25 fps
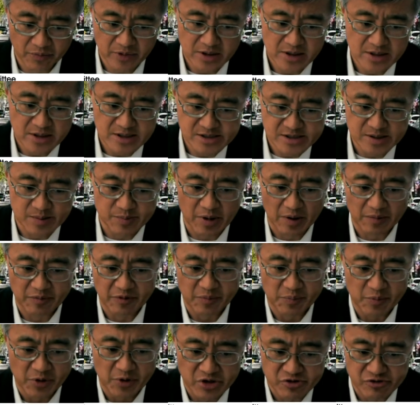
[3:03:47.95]
some type of
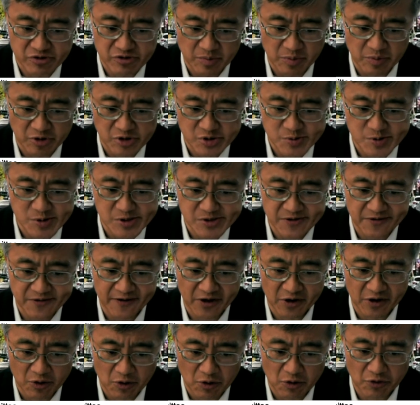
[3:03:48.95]
measurable specific
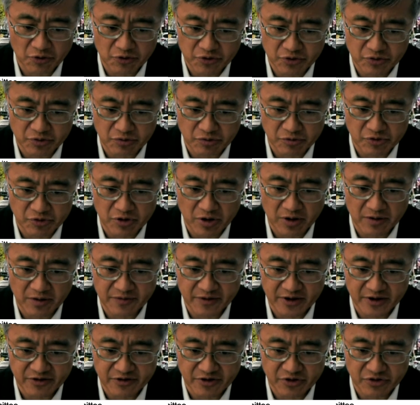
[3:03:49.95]
goals to resolve
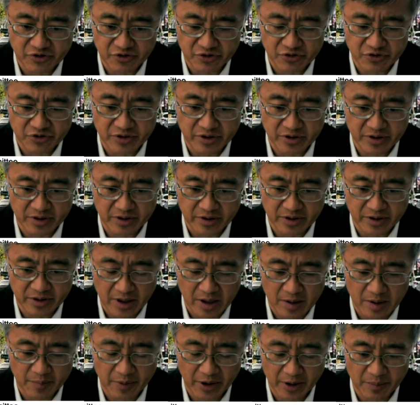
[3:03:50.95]
these issues in the
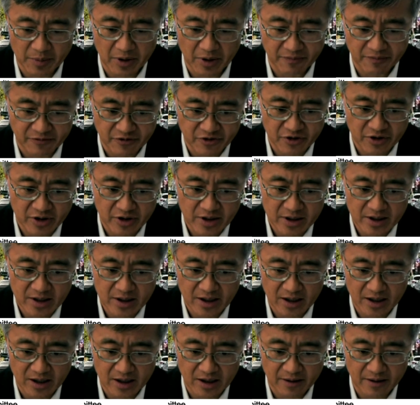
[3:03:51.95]
coming months.
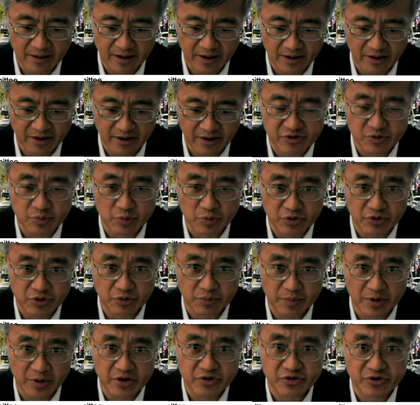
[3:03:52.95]
And I just want to
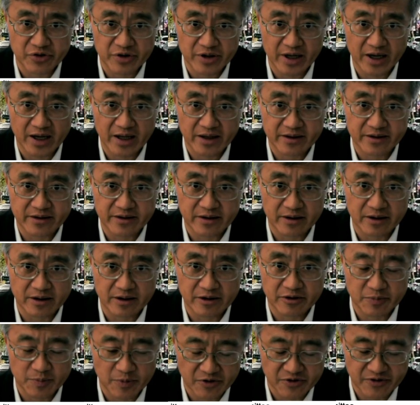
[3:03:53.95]
mention that
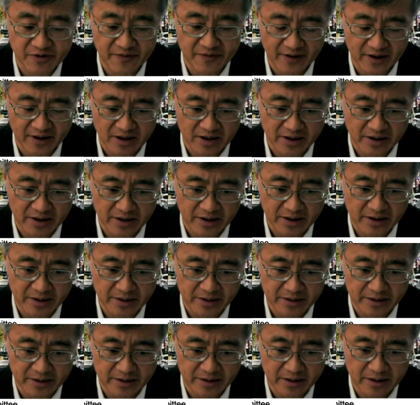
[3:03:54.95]
specifically. And
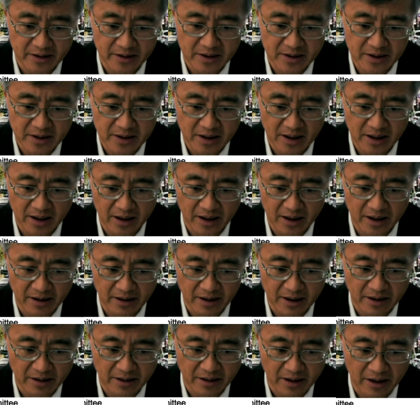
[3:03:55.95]

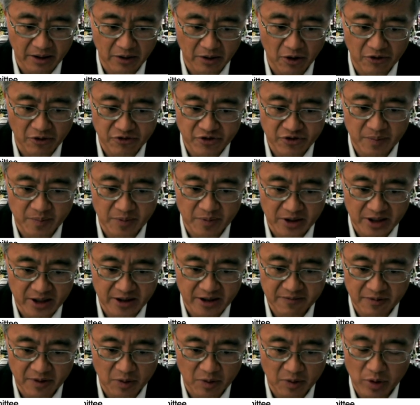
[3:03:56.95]
I honestly believe
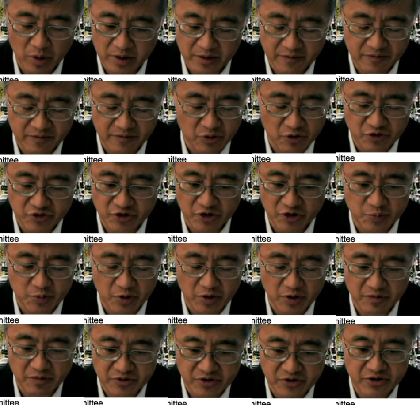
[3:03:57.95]
my one of the nurses book
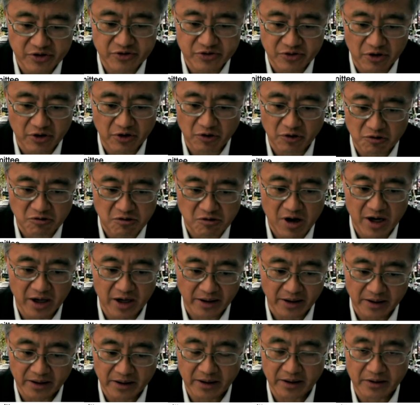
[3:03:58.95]
we just started crying,
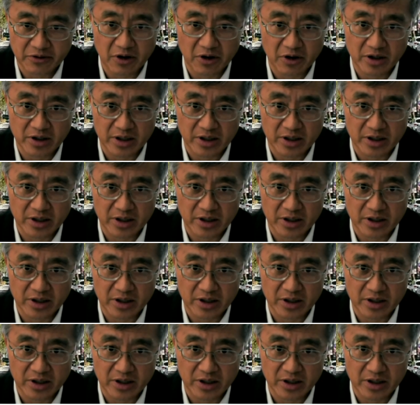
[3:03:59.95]
talking